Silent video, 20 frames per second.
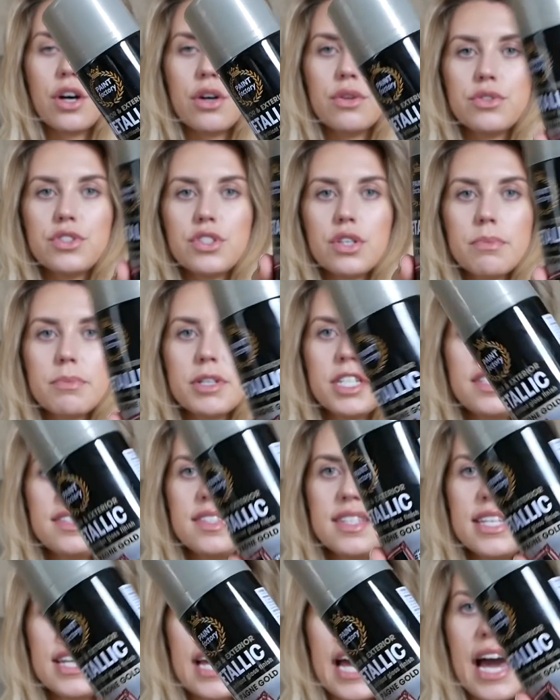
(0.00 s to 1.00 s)
gold. So I'm gonna
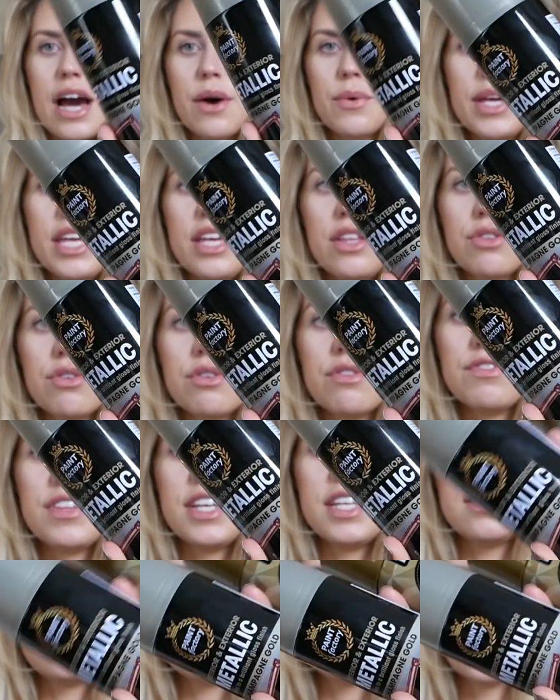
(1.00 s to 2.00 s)
see how either of
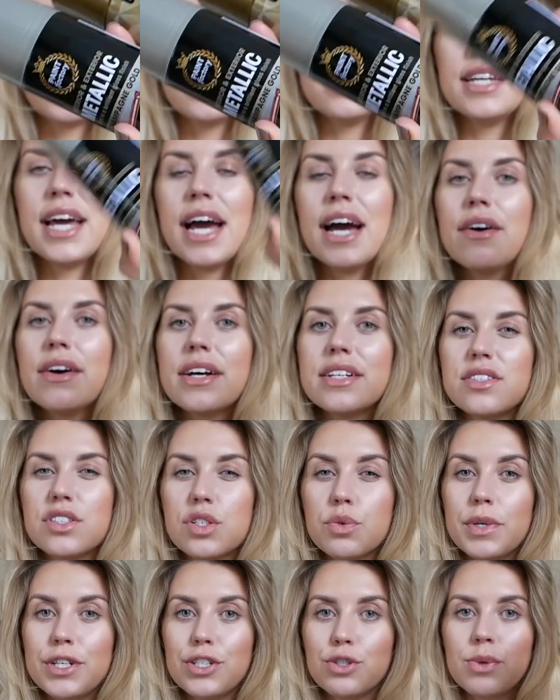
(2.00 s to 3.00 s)
these turn out as
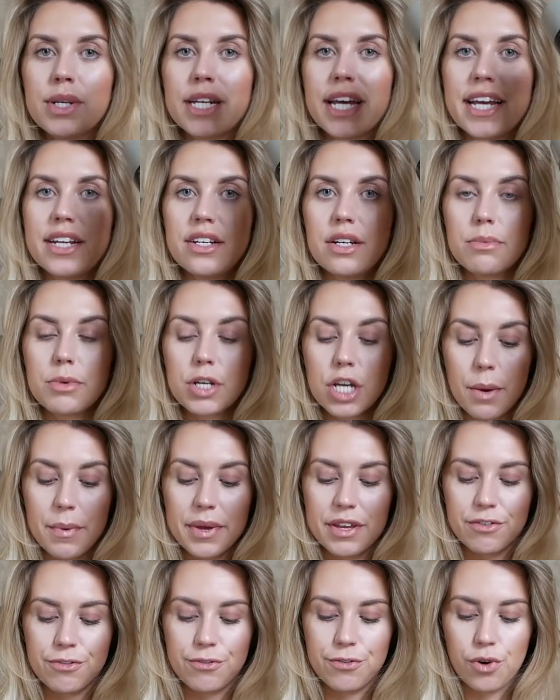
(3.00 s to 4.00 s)
to which one I end up
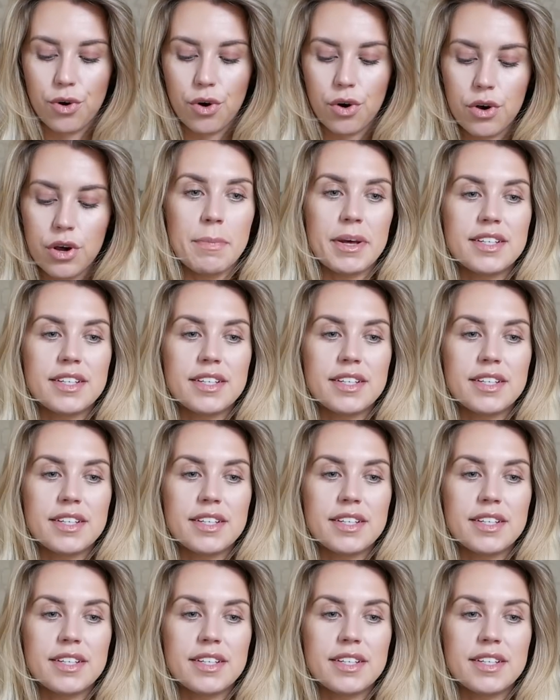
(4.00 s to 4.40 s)
going for.